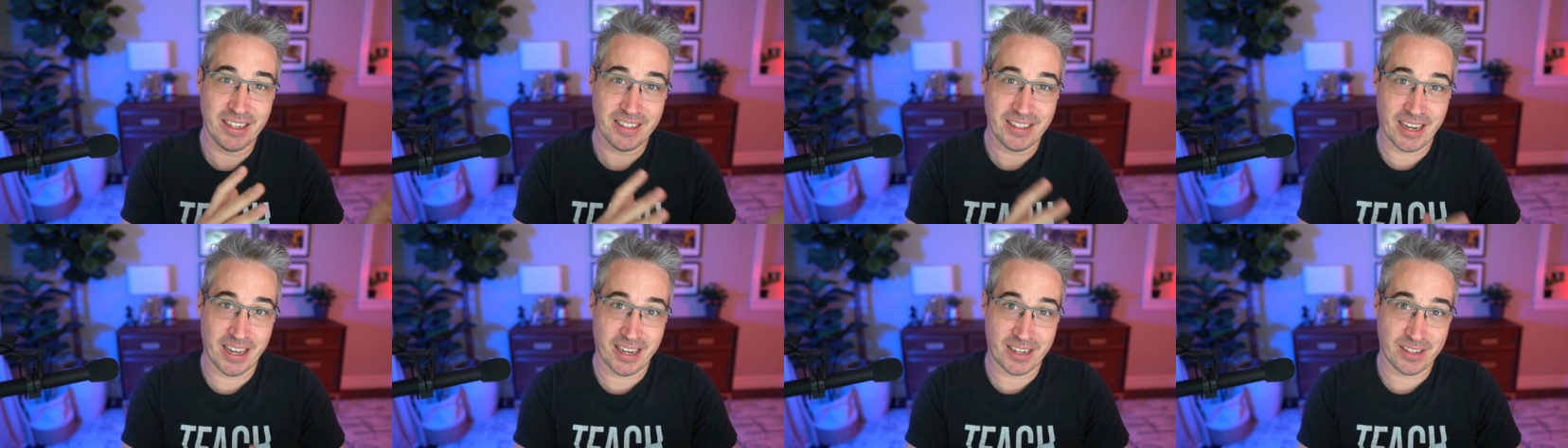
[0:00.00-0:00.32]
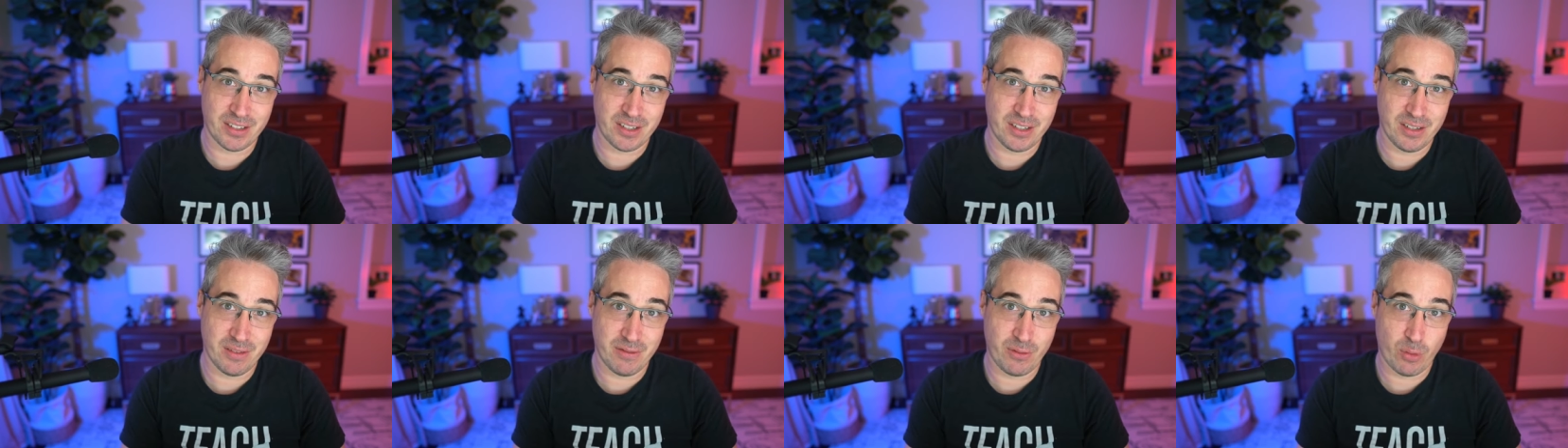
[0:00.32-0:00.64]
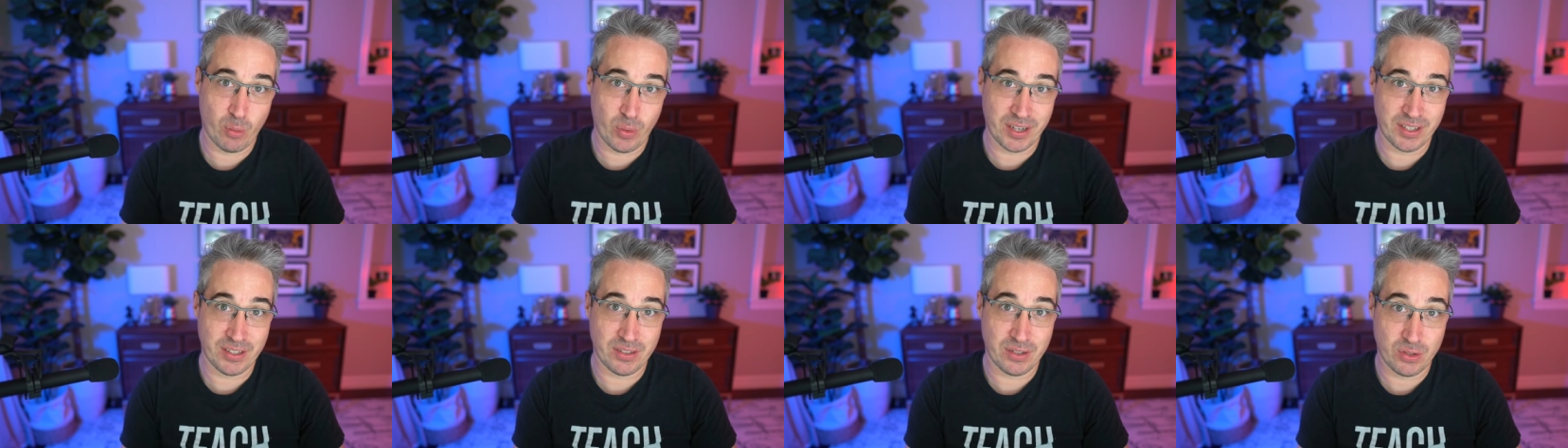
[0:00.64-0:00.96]
text to
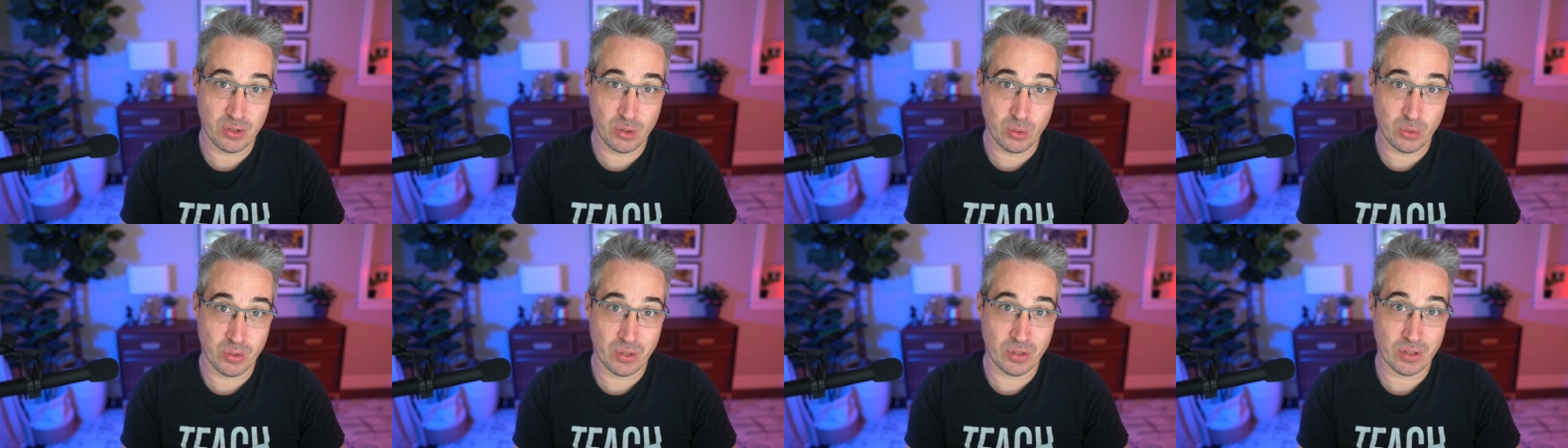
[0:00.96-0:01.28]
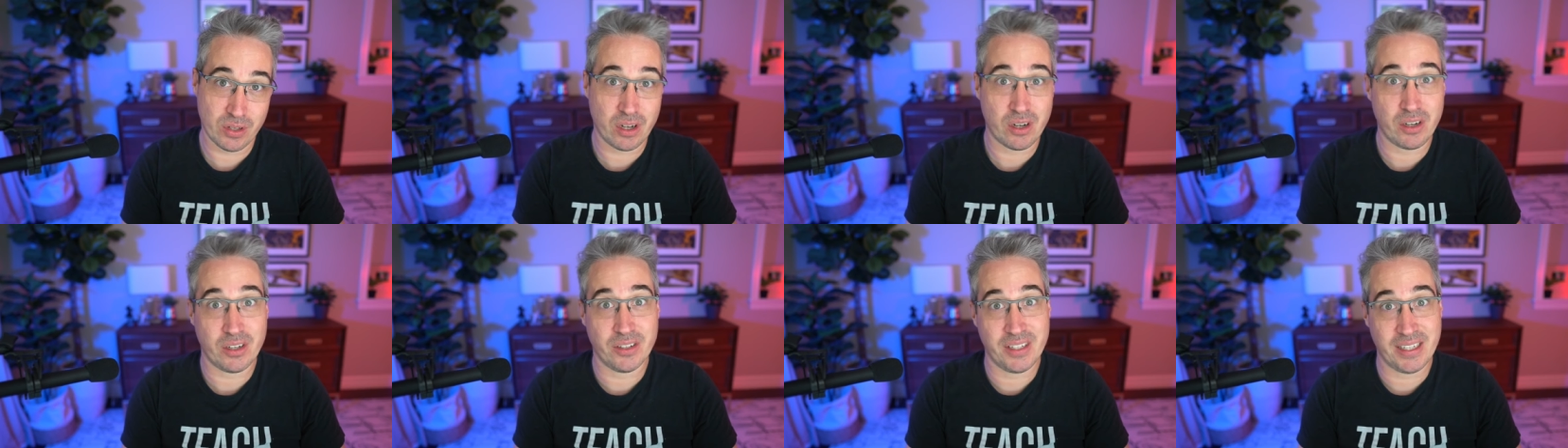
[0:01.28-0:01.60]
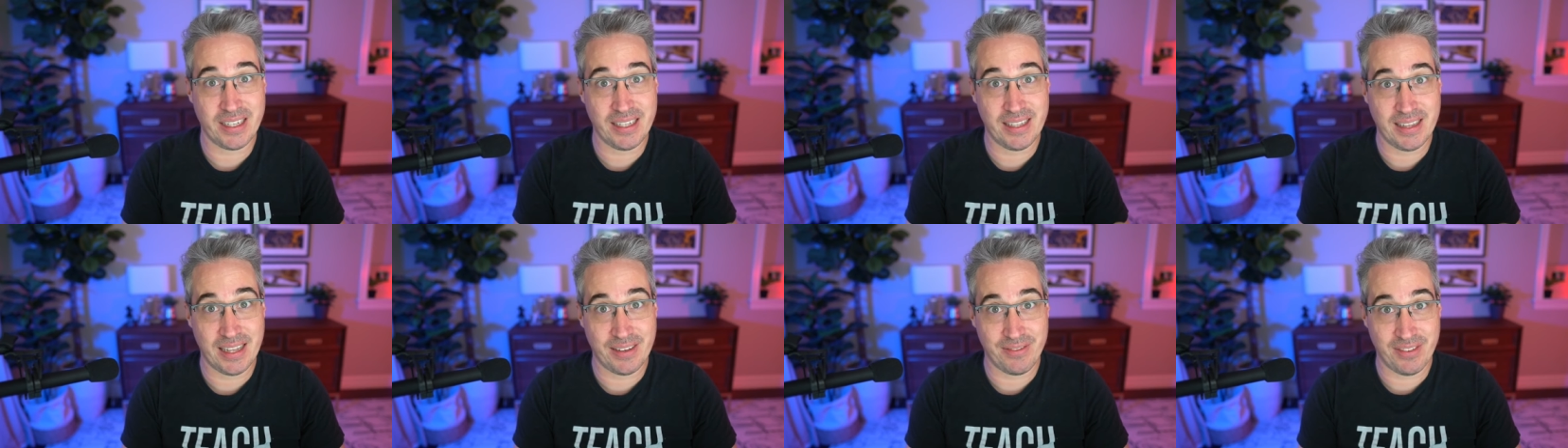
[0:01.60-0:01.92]
voice tool
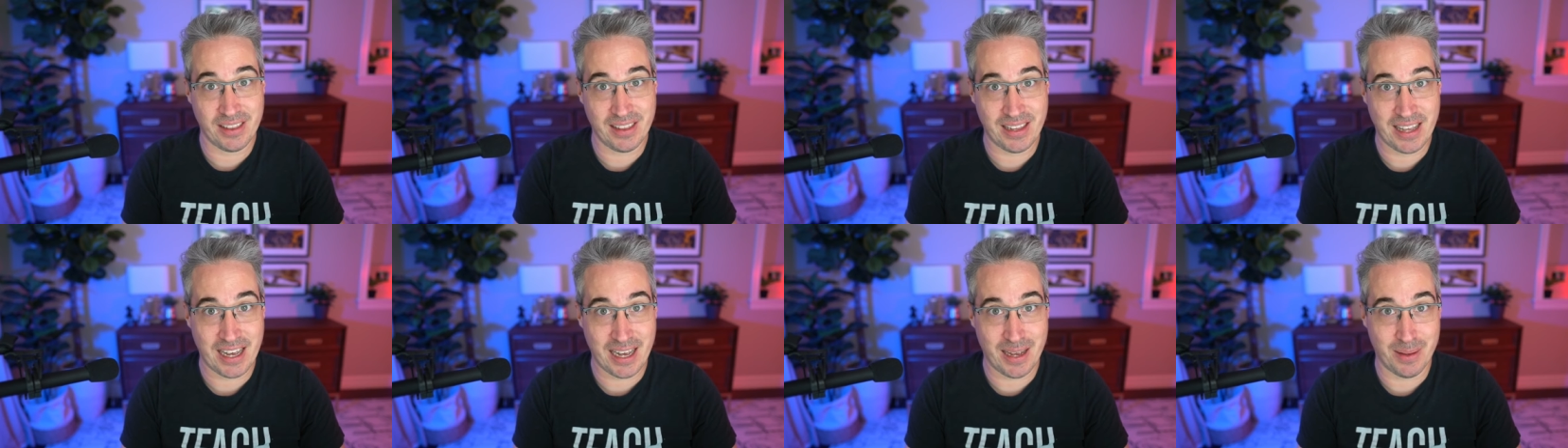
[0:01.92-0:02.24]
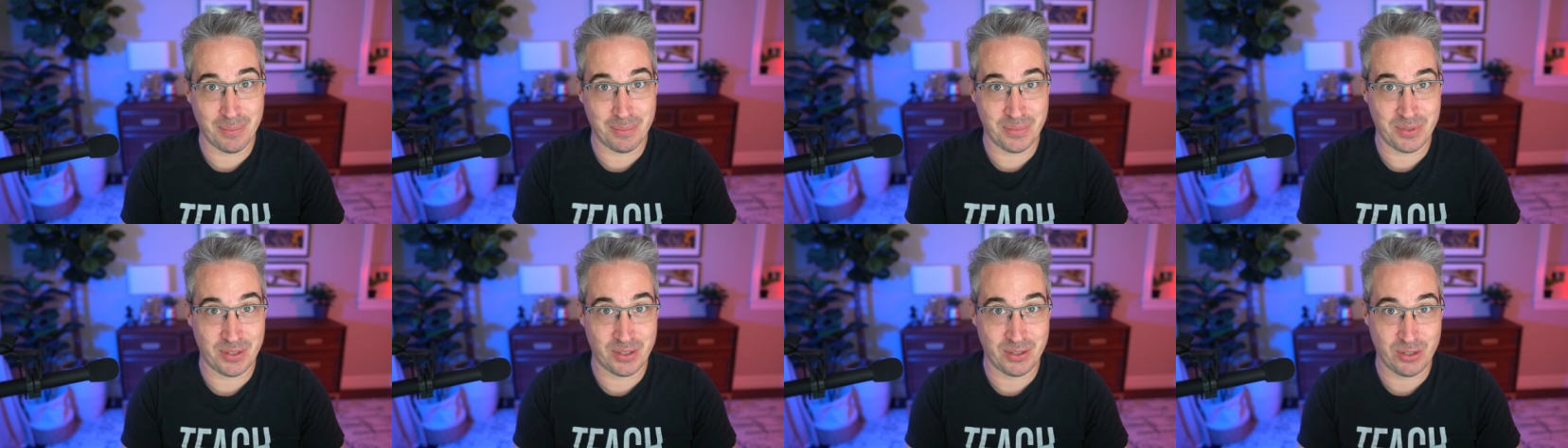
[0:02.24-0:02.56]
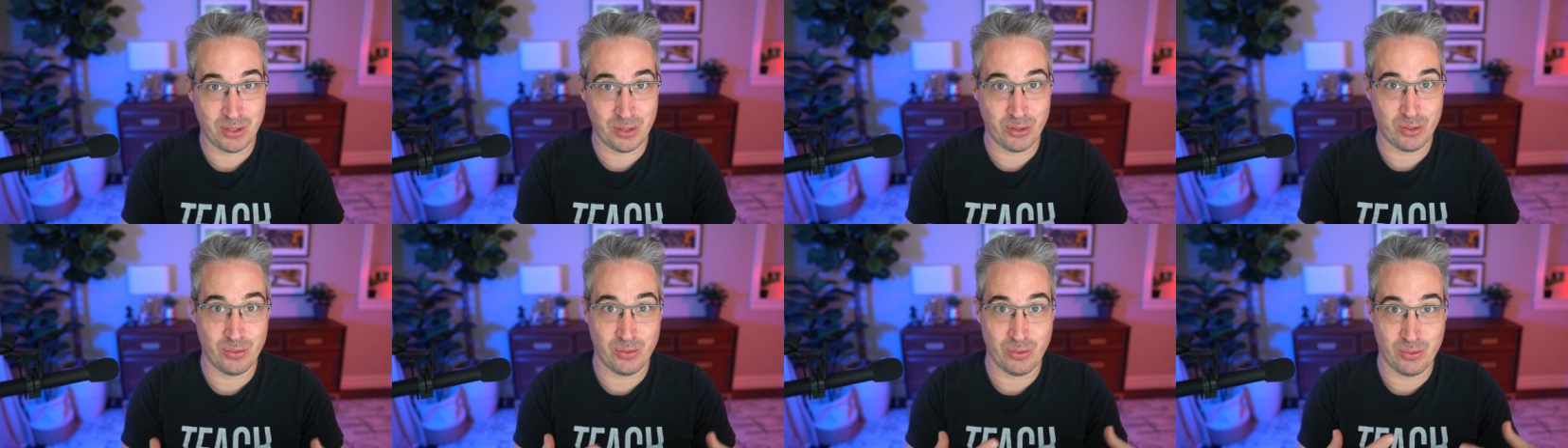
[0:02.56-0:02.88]
called
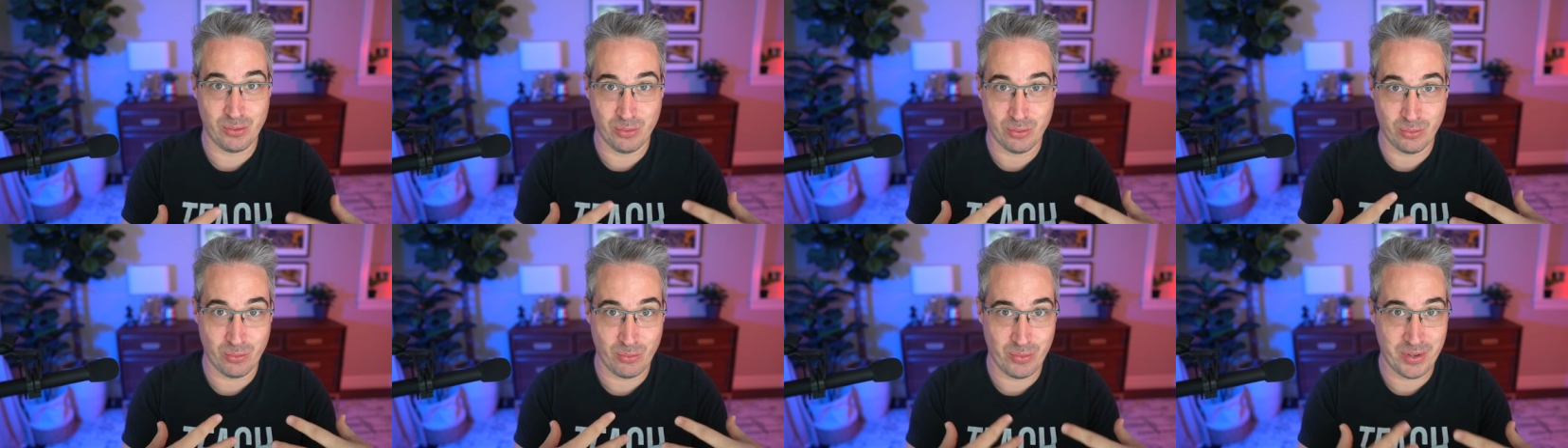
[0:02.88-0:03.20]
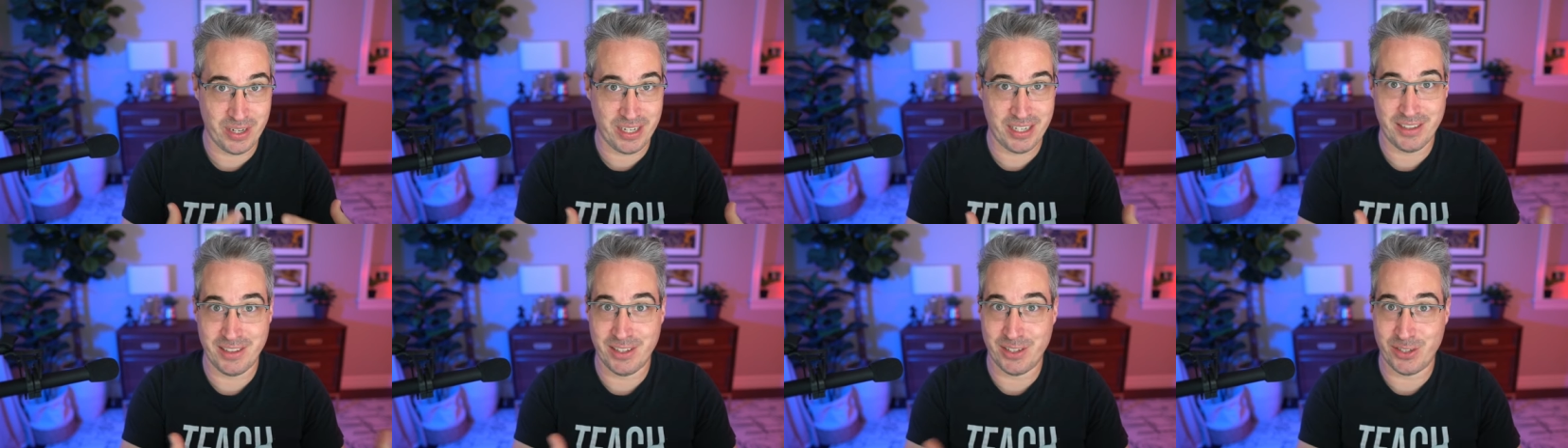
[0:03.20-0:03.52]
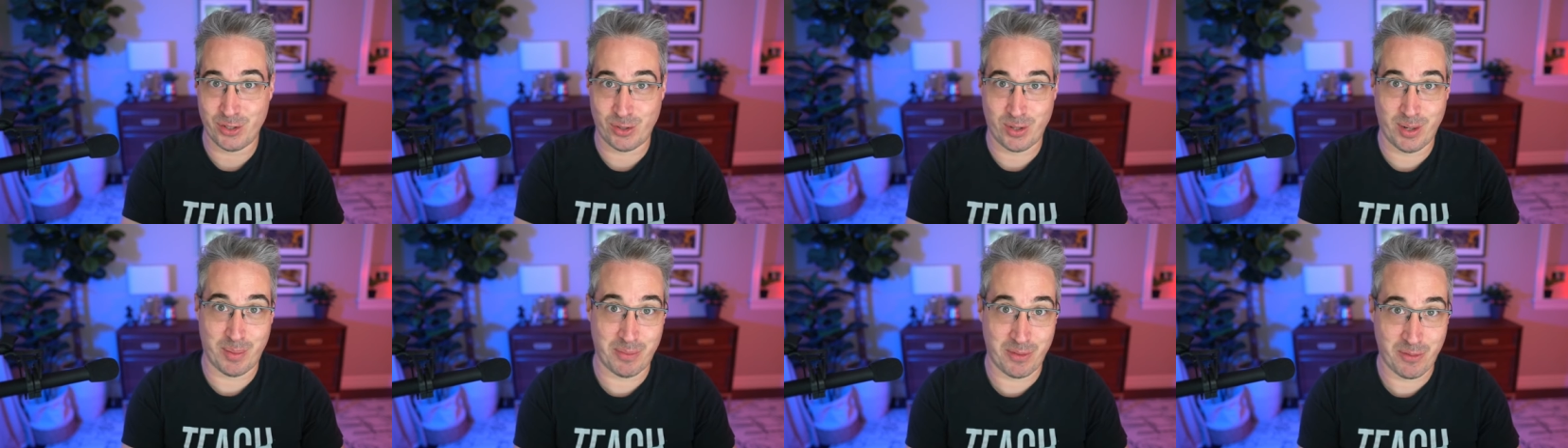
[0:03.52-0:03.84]
ElevenLabs to read the
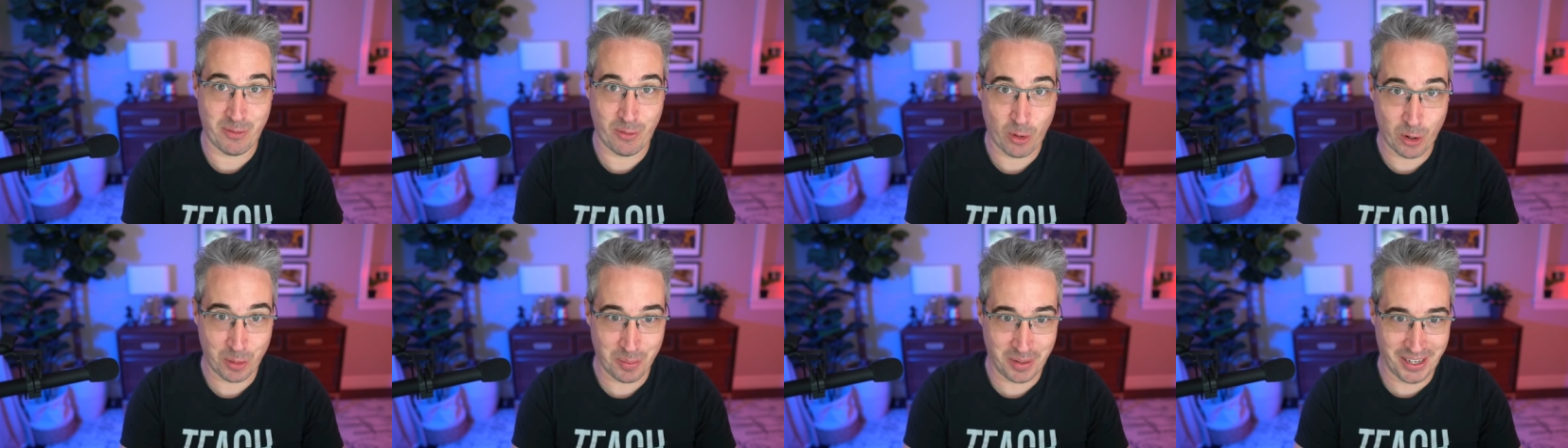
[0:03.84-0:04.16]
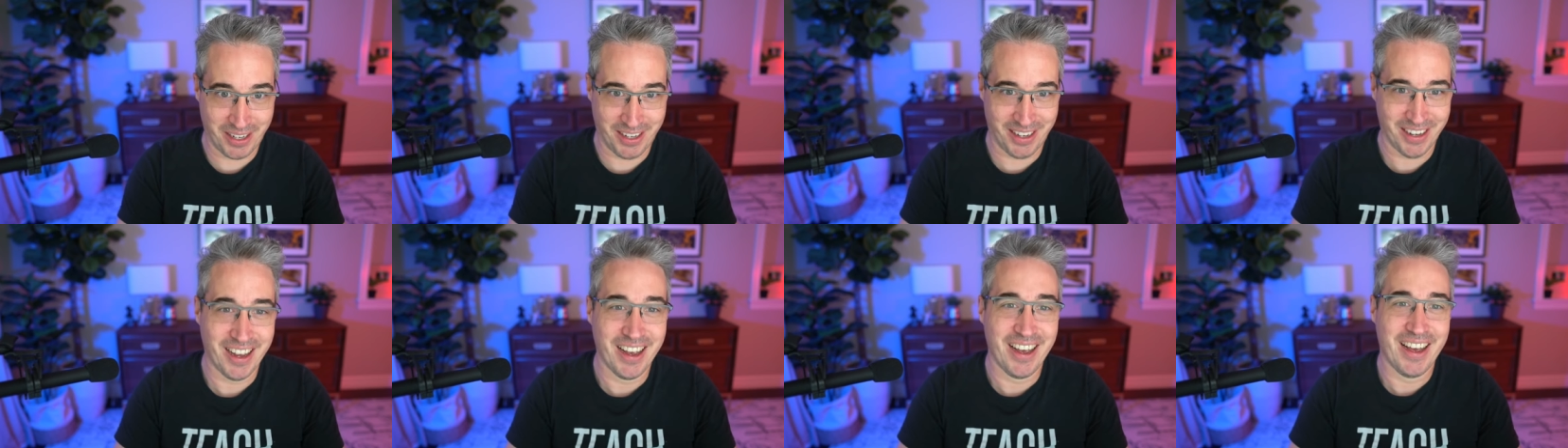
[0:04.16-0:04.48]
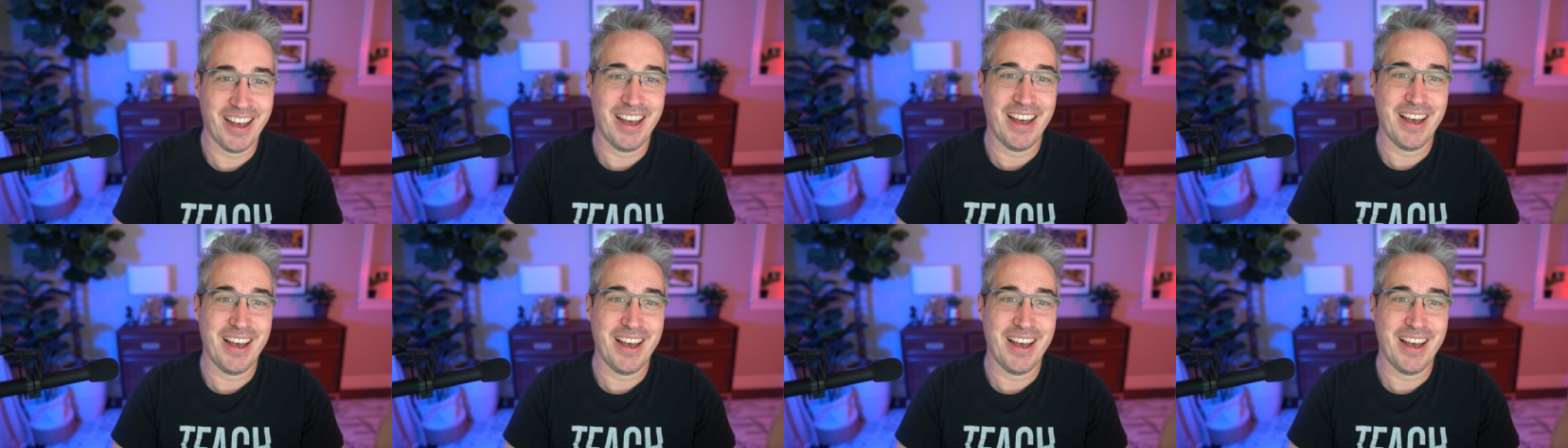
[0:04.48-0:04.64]
script for me.